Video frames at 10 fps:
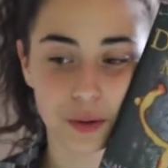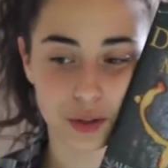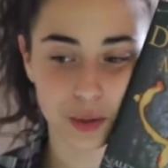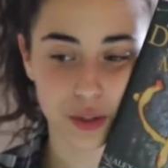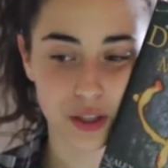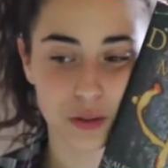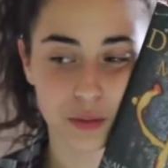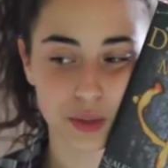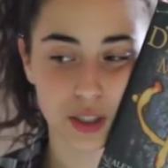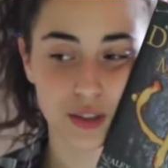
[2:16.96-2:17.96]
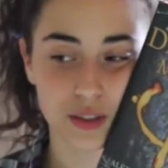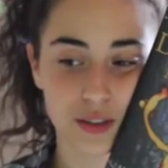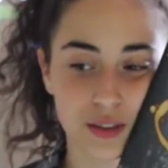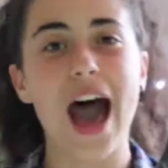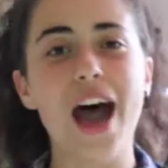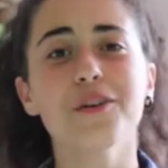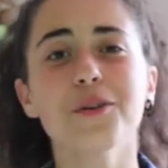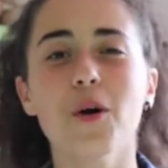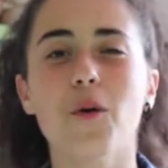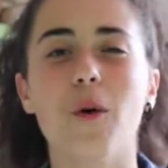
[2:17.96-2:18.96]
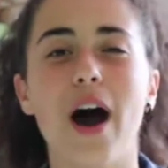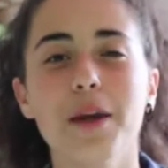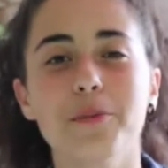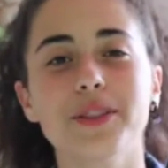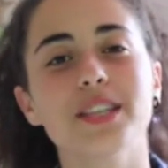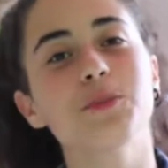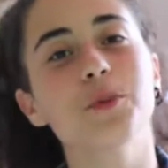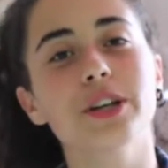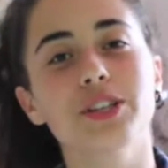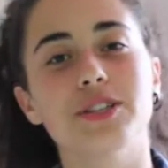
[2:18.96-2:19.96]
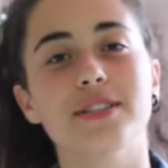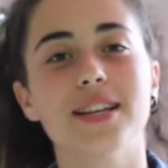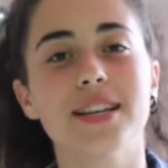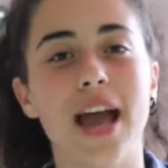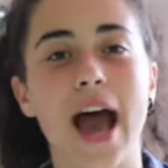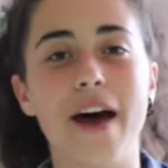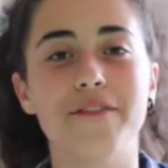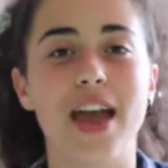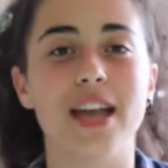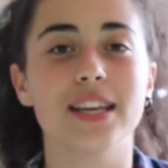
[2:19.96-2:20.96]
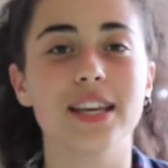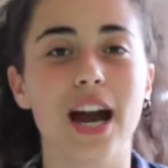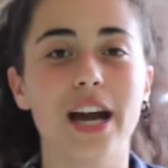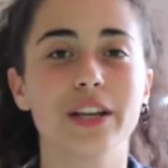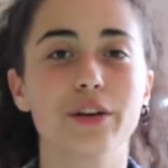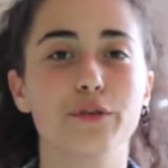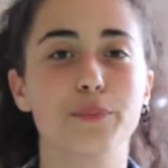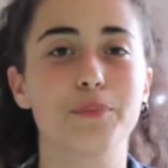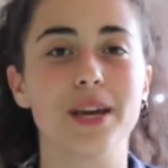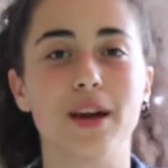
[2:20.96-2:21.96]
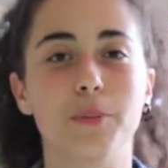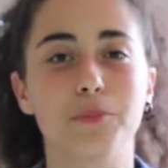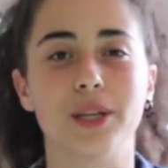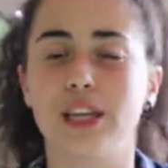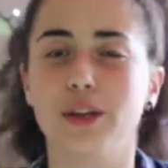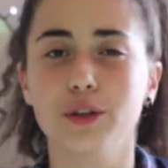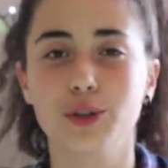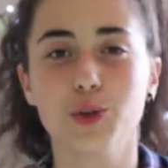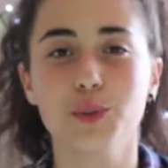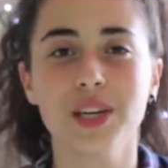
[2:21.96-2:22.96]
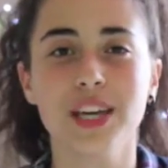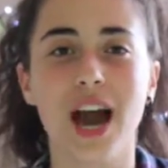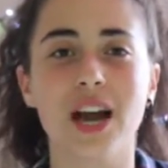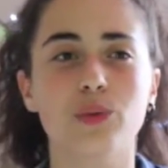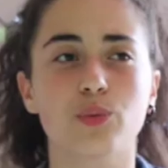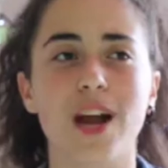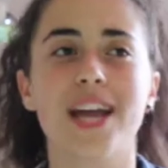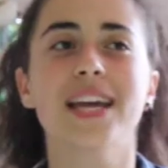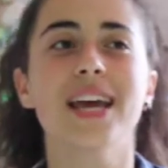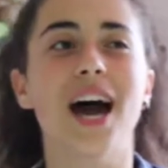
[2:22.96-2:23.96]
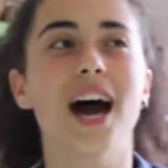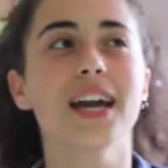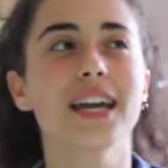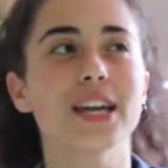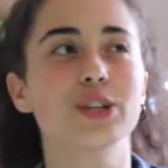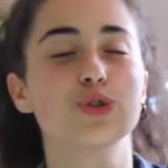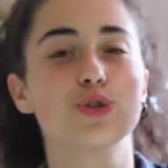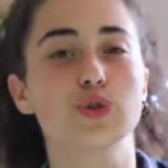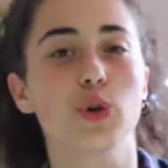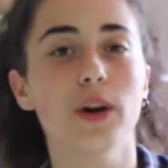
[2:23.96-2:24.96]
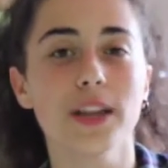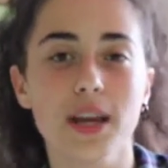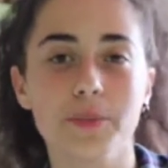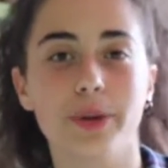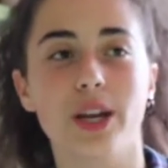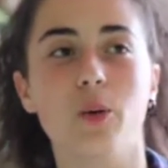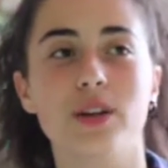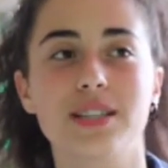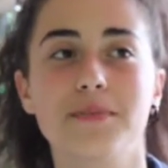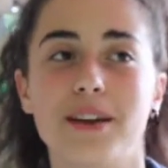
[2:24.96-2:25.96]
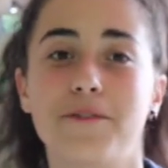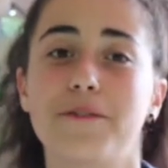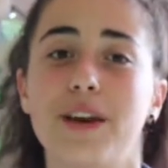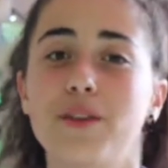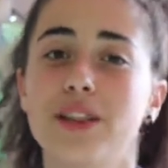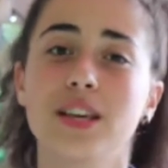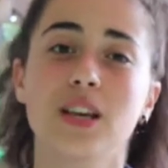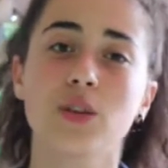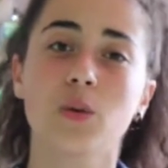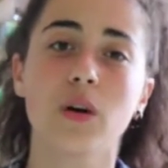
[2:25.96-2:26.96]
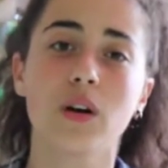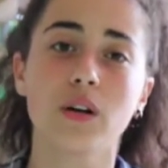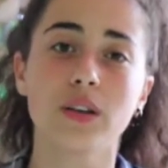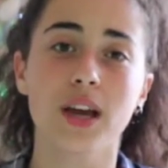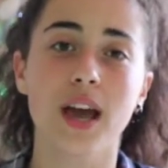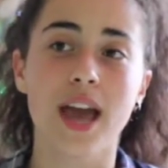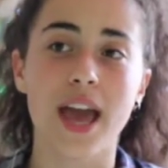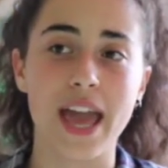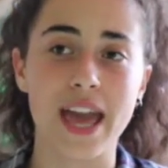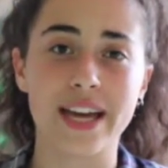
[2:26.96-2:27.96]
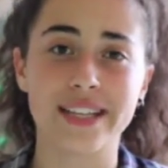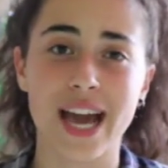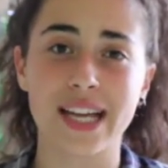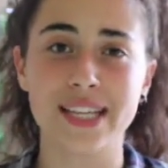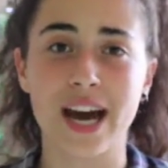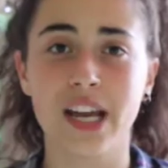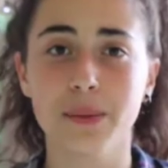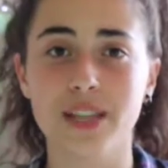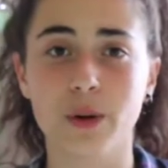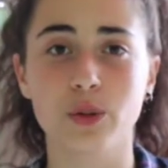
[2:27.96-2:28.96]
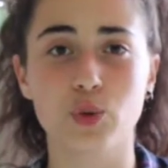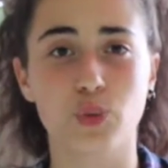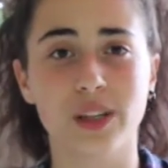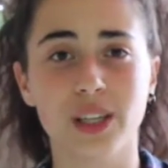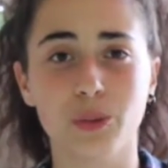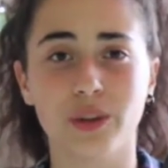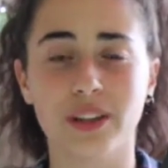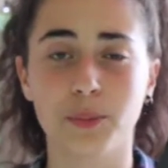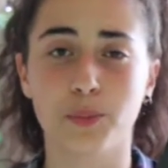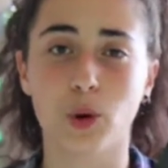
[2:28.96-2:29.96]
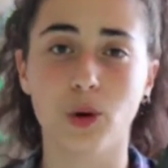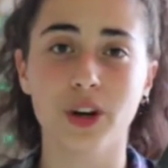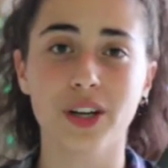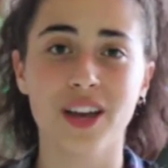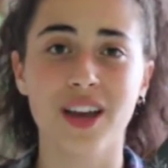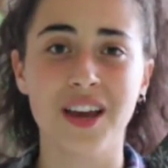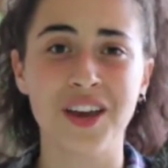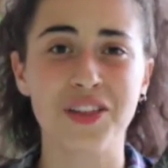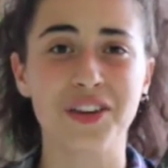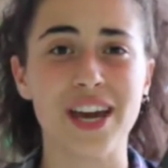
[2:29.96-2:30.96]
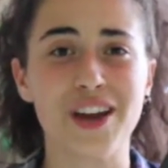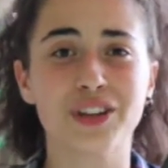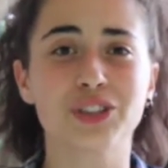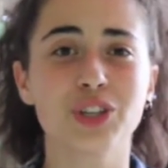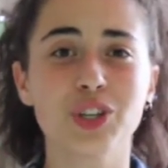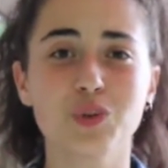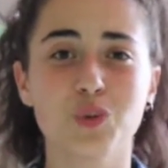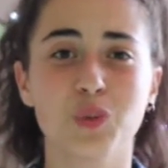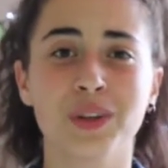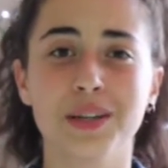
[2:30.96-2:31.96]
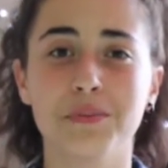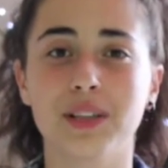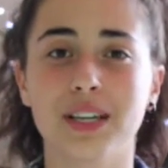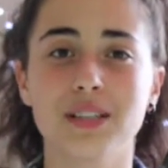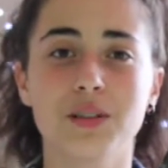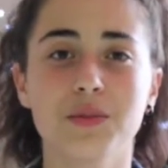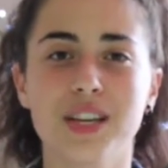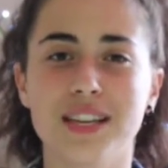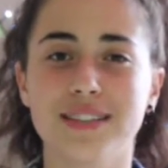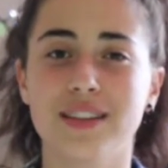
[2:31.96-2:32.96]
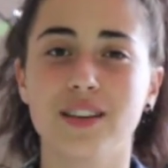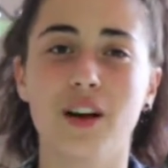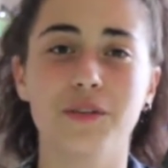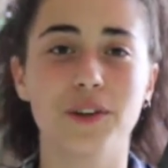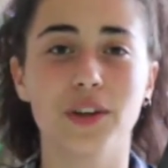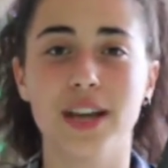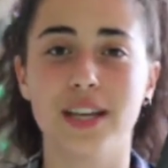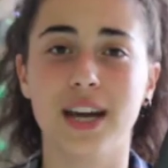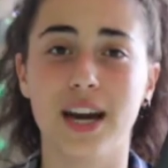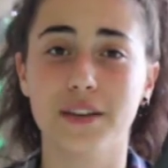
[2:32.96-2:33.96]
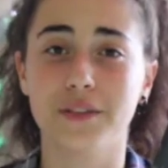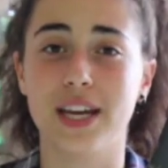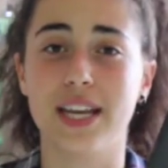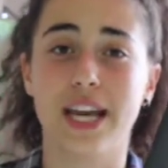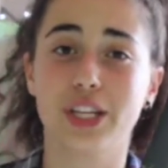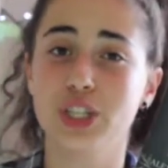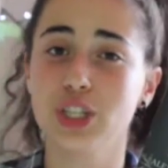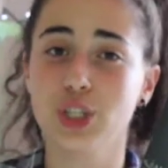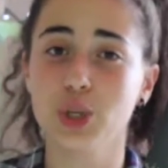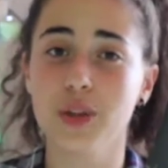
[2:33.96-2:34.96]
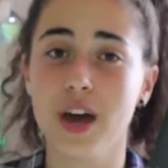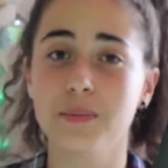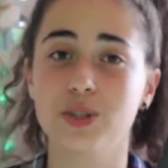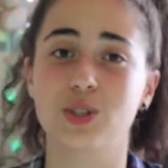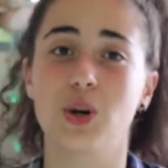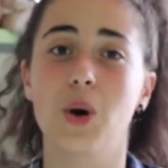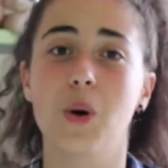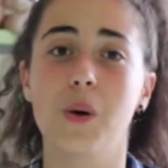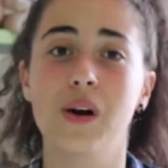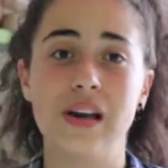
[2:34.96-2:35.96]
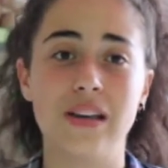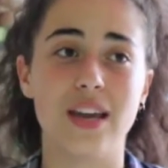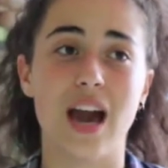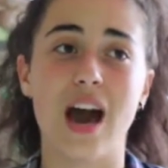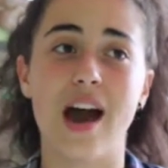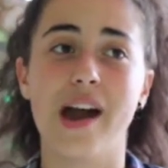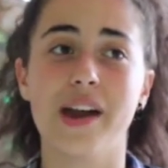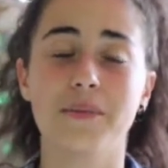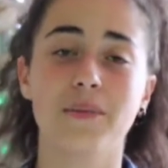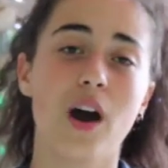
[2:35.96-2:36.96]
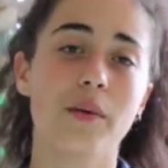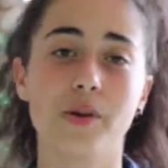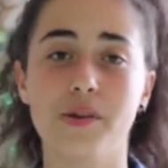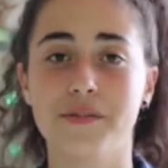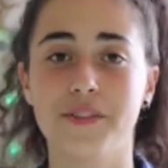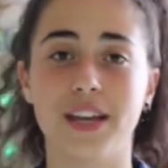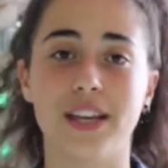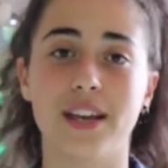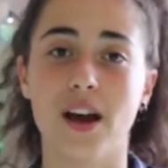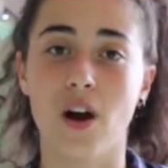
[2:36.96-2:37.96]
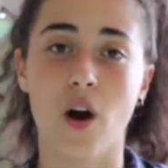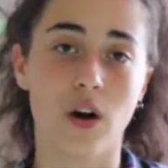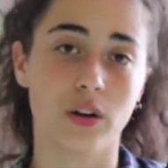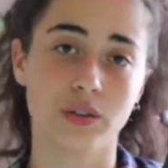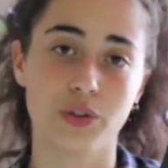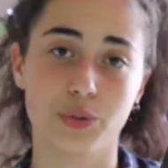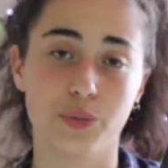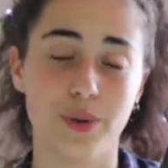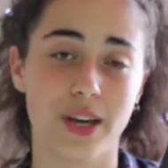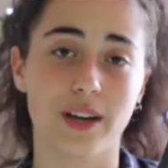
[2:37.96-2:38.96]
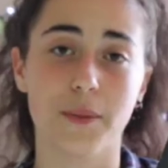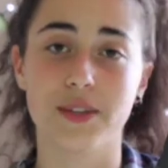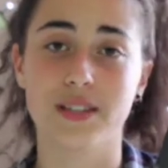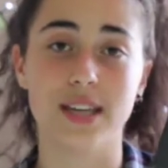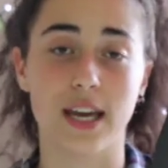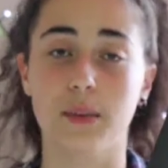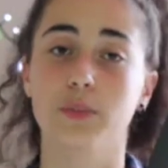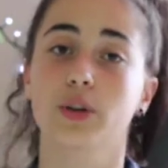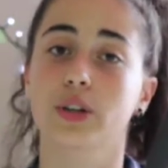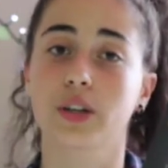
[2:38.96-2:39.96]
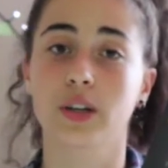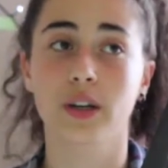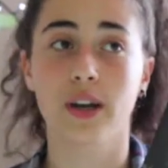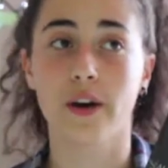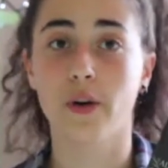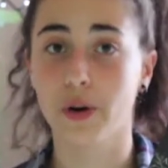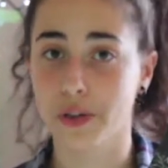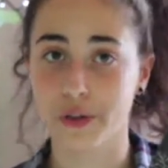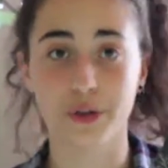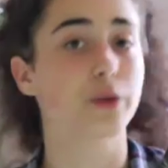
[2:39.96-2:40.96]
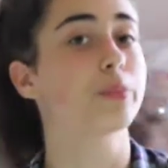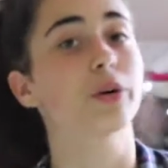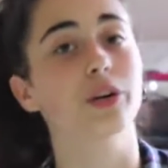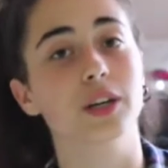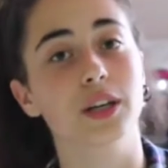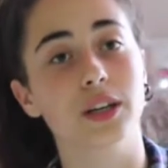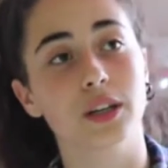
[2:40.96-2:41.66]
don't kill me. I don't know why, but this book just didn't have any kind of big appeal to me. I read it, I enjoyed it, but it wasn't my favorite thing in the world. And at times, I was really, really bored. The characters were really plain to me, and I did not feel any kind of connection to them. So, yeah, I am not motivated at all to pick up the second book or the third book.